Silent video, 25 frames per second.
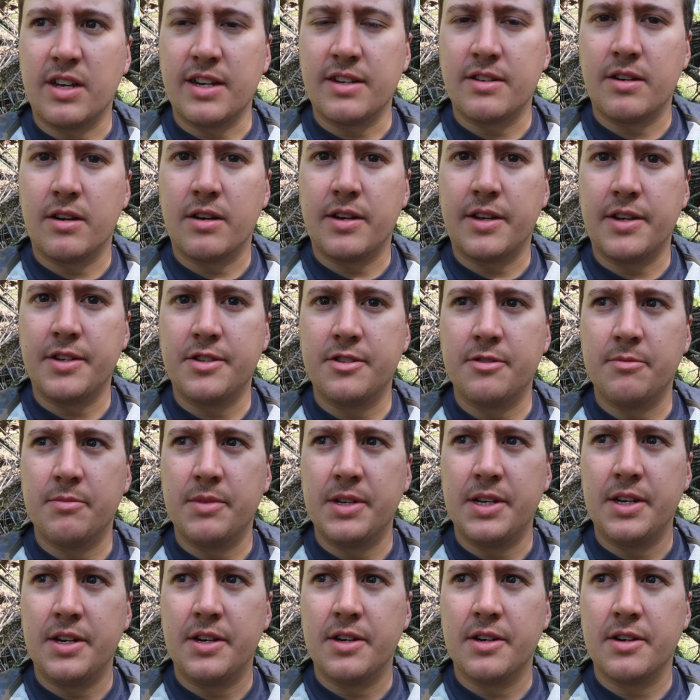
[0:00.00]
like turkeys should
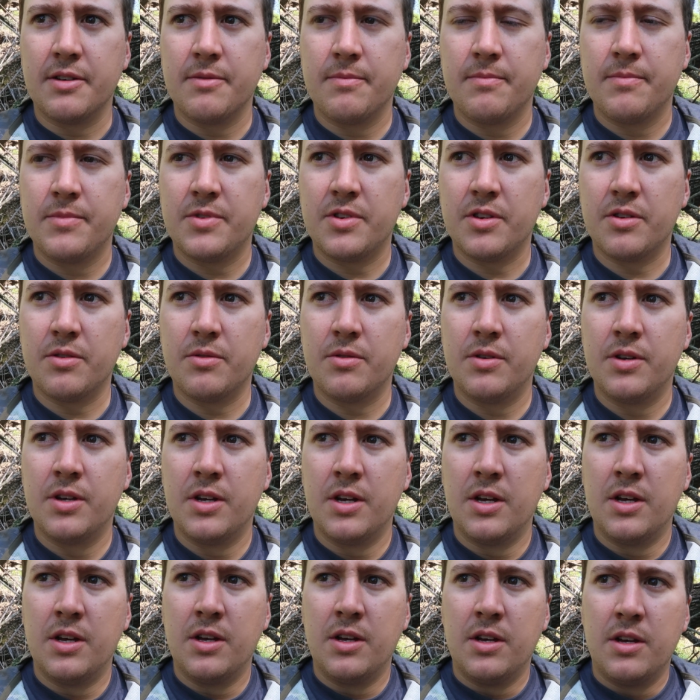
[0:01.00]
be here. So
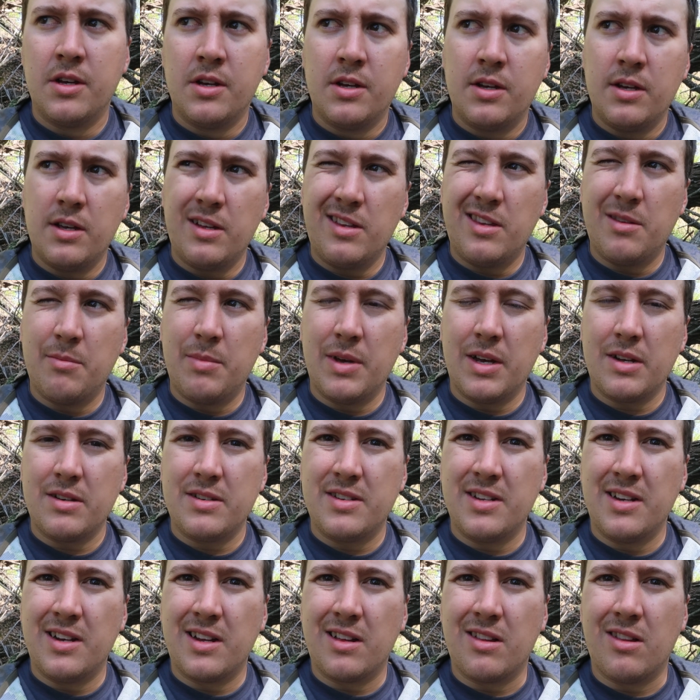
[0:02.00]
It's
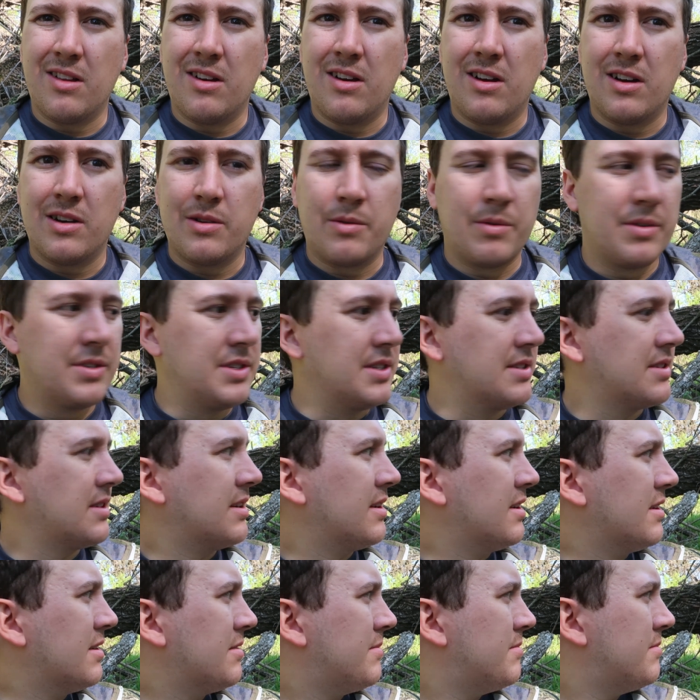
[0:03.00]
about 10 o'clock. We're just
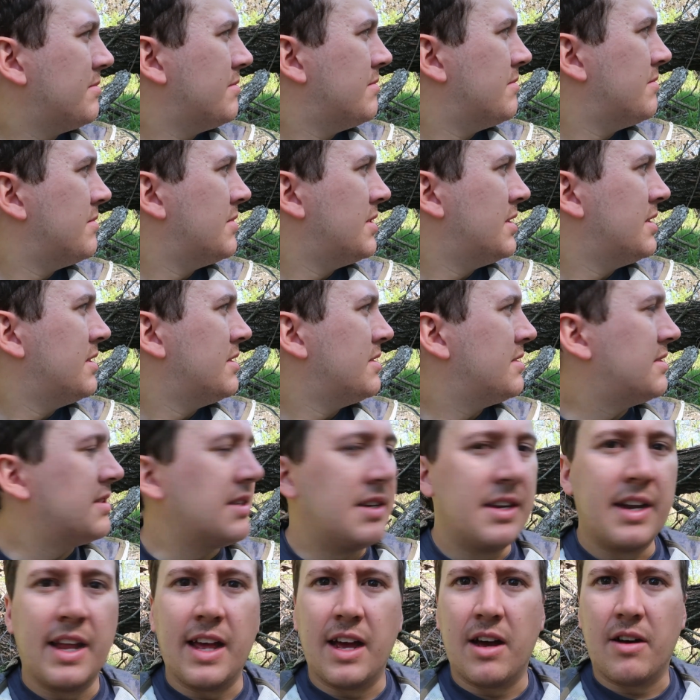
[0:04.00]
gonna
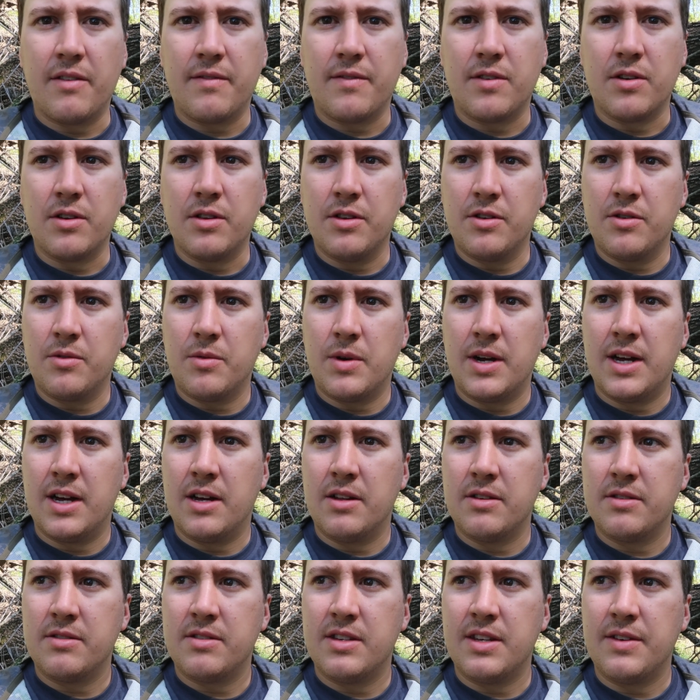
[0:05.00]
sit it out for a little
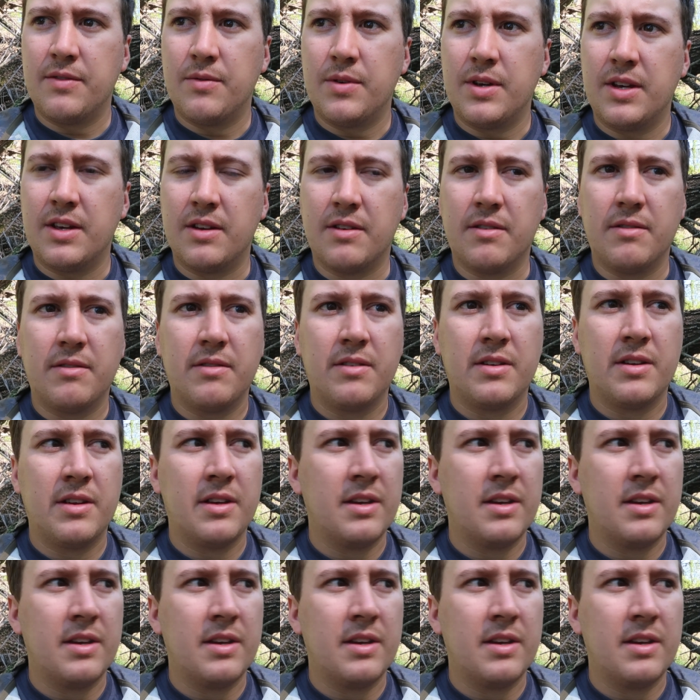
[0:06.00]
while and see if we can